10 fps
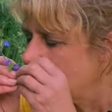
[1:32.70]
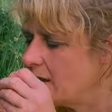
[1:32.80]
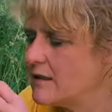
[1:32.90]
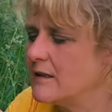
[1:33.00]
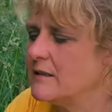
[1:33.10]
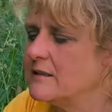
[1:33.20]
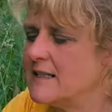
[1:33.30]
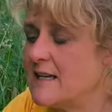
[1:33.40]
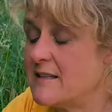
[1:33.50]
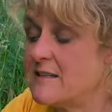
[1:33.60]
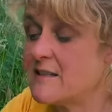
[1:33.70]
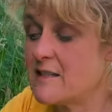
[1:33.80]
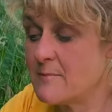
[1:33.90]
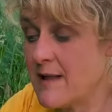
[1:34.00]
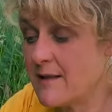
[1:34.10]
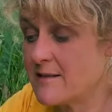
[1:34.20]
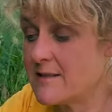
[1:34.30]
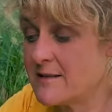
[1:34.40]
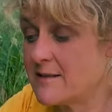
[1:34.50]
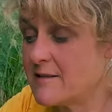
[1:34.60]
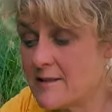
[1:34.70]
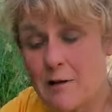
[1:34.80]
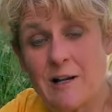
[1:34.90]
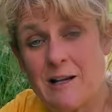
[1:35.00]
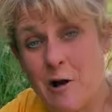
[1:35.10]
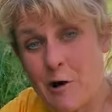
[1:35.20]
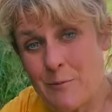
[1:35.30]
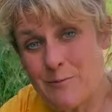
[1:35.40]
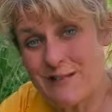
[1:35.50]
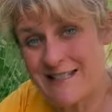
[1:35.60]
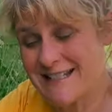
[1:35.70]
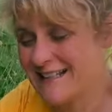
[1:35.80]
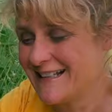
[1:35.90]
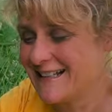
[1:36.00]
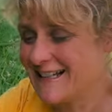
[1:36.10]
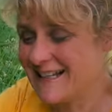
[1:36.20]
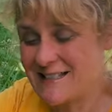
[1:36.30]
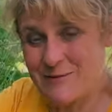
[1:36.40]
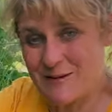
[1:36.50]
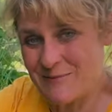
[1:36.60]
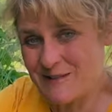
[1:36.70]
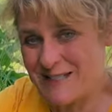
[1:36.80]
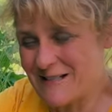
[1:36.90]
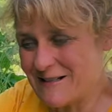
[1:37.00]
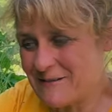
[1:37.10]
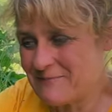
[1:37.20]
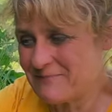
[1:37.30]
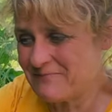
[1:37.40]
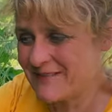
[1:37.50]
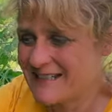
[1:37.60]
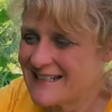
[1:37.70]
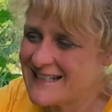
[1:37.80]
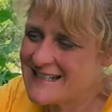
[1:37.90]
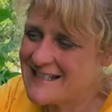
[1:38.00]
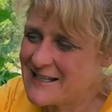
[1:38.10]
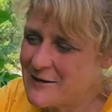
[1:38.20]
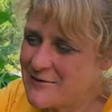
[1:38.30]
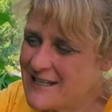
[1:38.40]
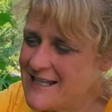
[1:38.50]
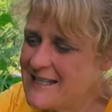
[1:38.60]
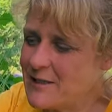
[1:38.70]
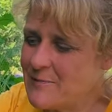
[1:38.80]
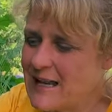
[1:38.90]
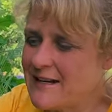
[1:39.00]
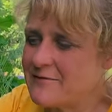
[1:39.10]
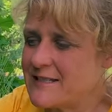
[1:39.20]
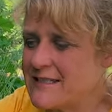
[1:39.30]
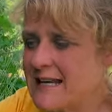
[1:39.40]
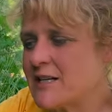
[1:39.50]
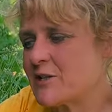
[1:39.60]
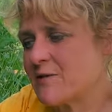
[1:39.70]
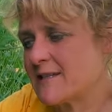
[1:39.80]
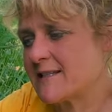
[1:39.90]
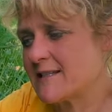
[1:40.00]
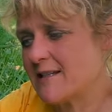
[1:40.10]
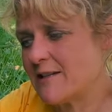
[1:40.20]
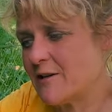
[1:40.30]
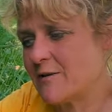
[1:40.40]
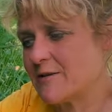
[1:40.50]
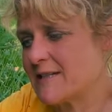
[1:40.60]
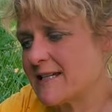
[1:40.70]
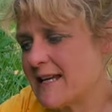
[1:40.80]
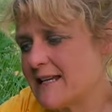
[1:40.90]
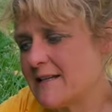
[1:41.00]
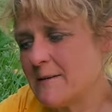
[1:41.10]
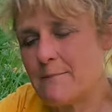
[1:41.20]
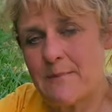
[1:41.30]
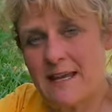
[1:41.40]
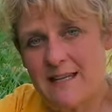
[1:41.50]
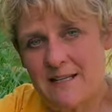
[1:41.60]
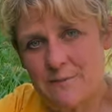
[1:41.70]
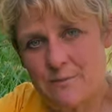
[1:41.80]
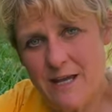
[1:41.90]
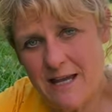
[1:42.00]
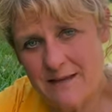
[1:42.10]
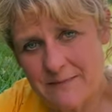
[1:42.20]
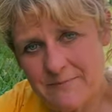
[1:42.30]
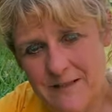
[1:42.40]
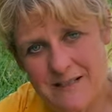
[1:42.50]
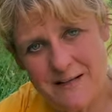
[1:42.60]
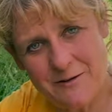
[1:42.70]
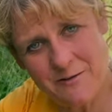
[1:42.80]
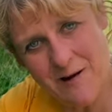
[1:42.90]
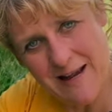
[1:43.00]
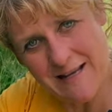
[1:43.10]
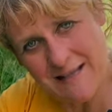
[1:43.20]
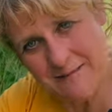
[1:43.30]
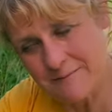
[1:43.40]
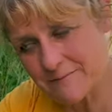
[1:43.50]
oh, it smells so like hops. It's quite bizarre. So this little plant for centuries used in making beer. Isn't that great?